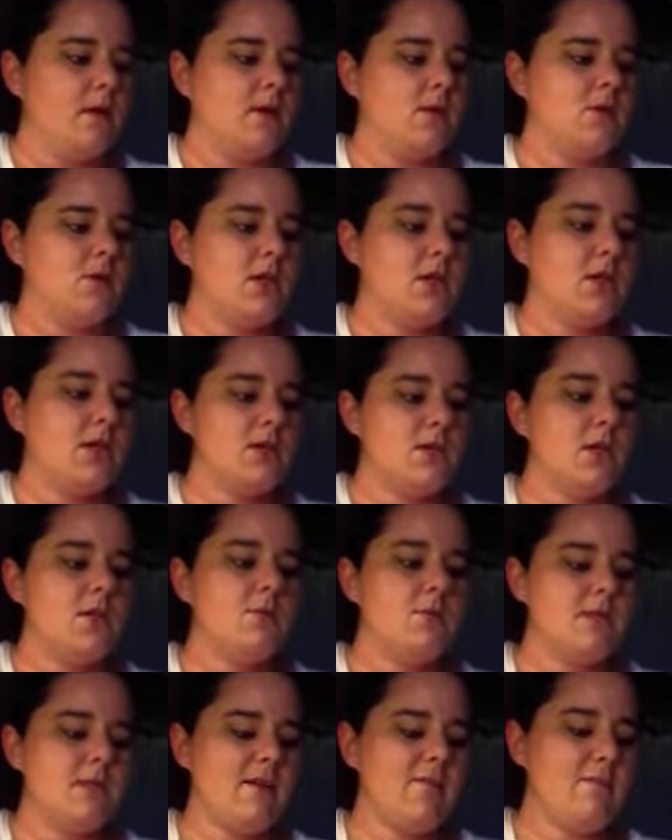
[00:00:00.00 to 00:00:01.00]
she, she
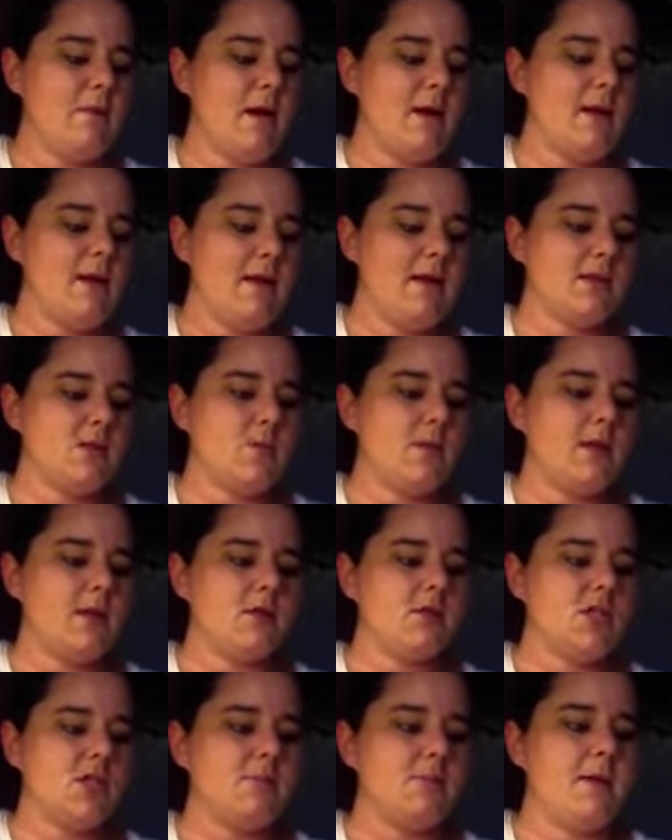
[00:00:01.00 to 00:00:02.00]
received mine last week
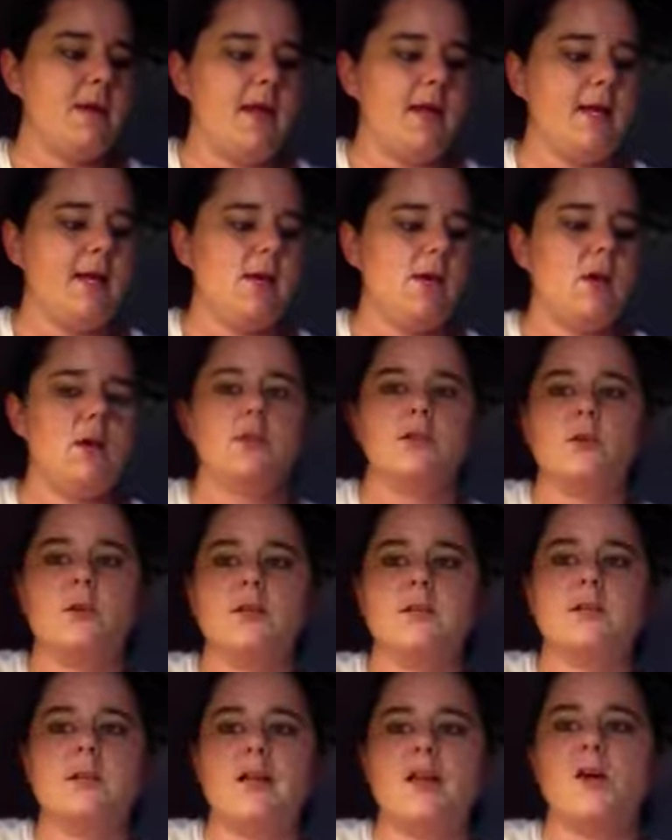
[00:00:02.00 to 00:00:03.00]
and she's been hanging on to
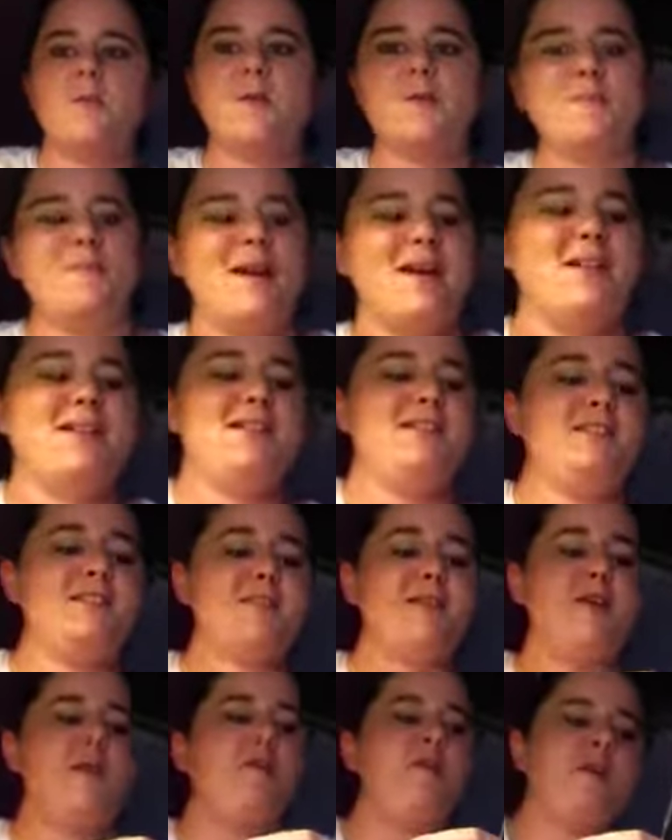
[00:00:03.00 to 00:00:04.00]
it till I open mine.
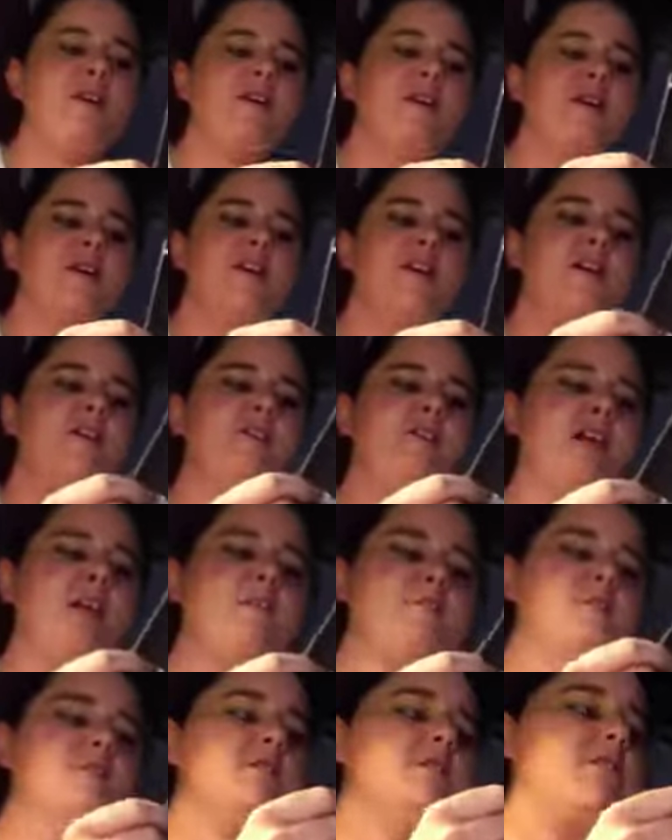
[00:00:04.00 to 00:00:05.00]
So, okay,
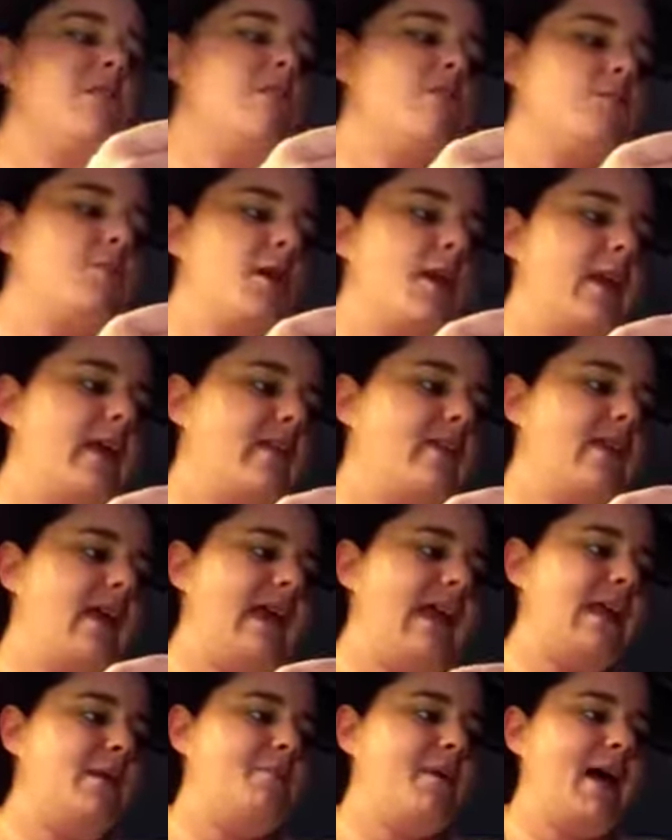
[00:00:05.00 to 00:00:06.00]
we'll start with
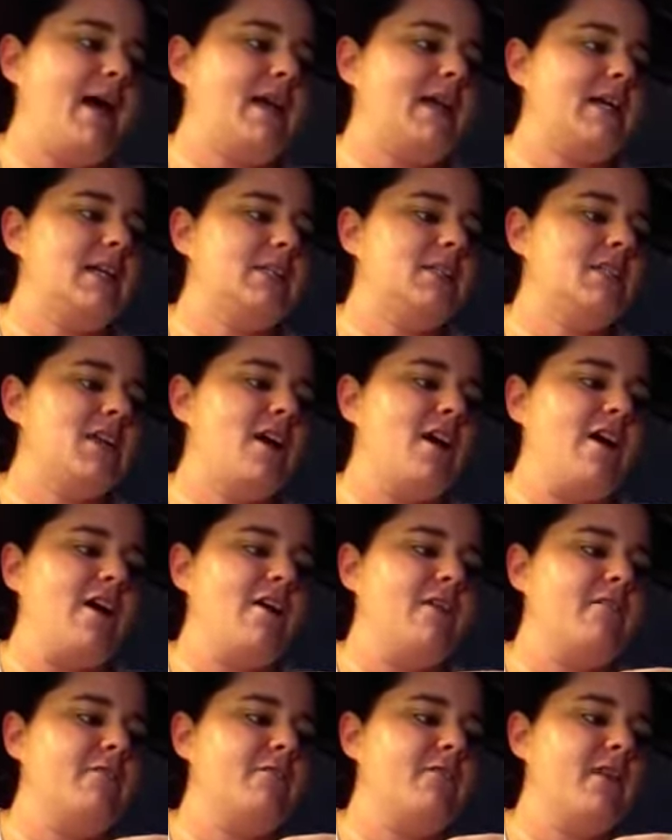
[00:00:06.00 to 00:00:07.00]
a package
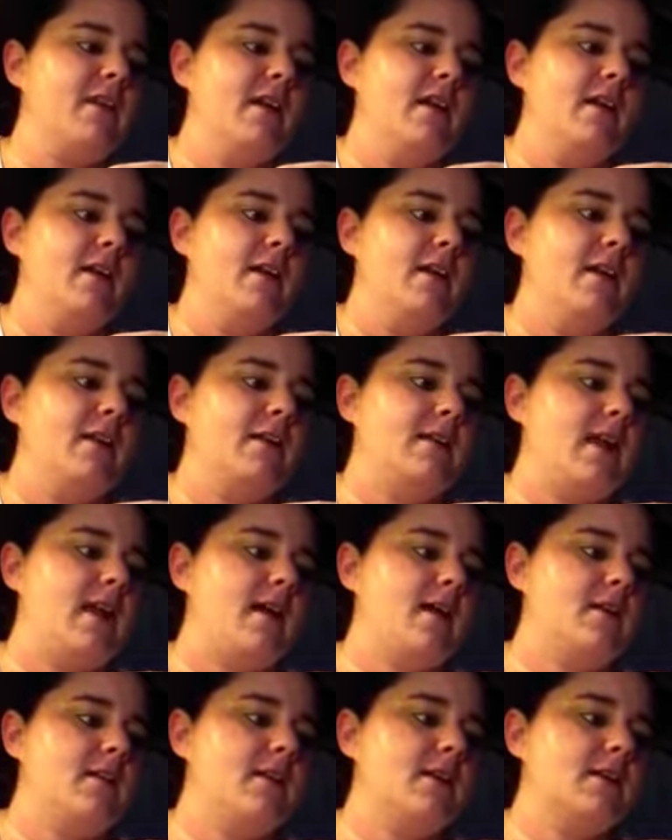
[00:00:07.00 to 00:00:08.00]
of
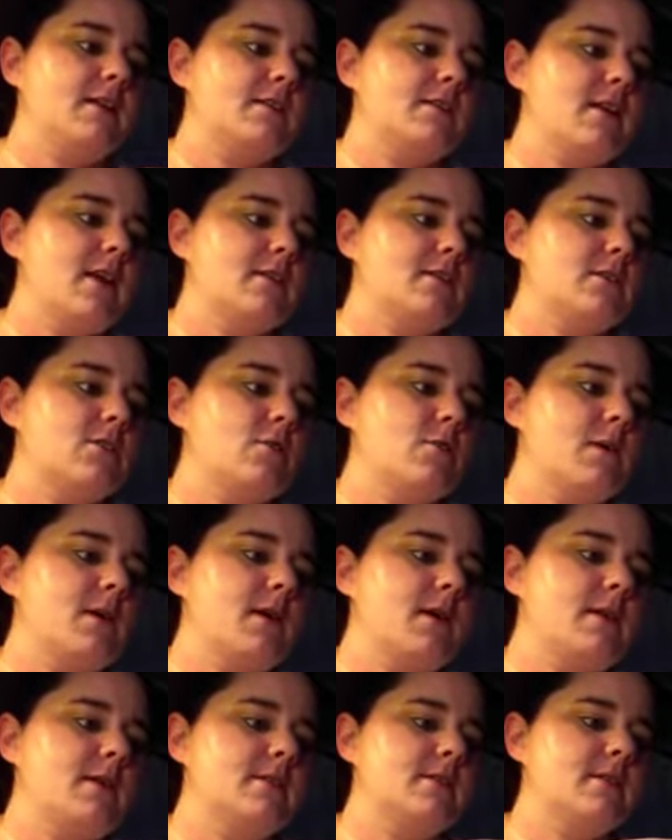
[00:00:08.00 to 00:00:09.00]
nail
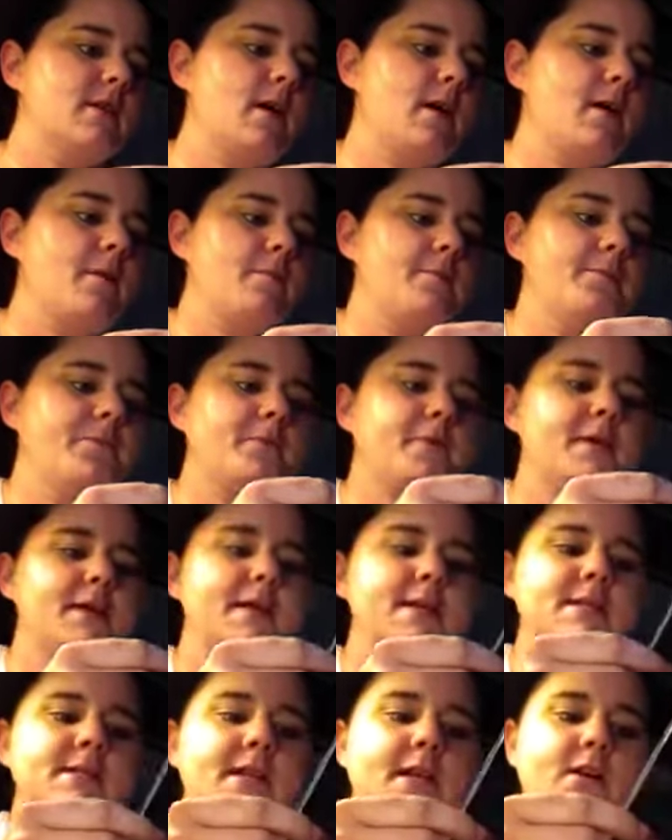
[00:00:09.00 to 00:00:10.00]
accessories, um,
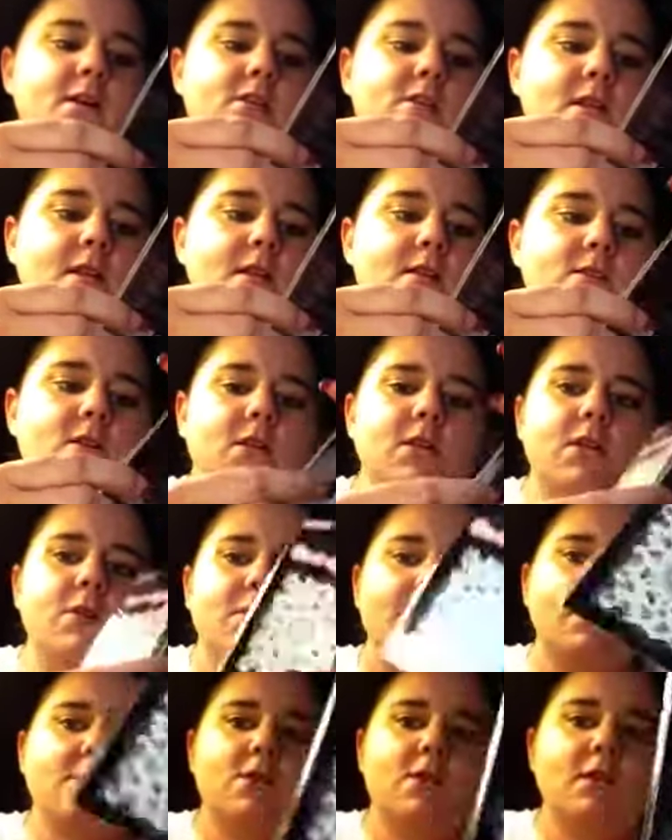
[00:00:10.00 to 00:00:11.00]
3D stickers, and these are
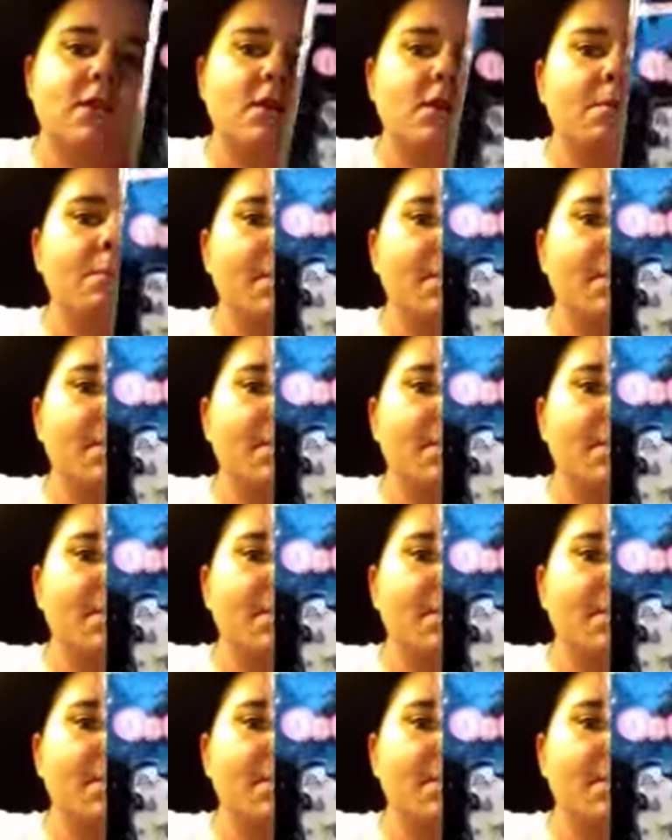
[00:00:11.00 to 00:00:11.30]
cute. These are little